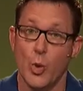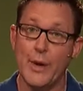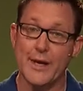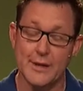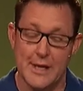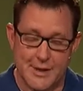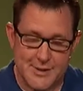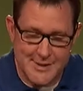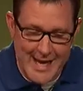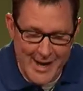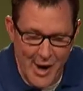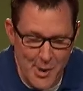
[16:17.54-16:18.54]
We can
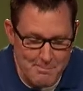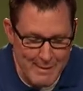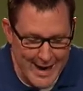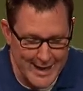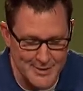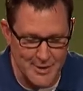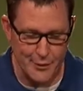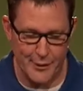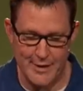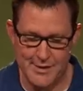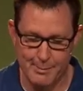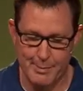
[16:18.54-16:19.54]
set our minds on
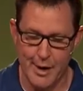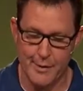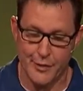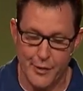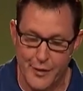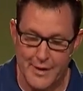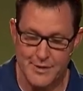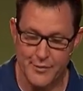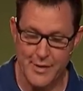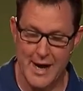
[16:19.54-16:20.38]
things above, the things of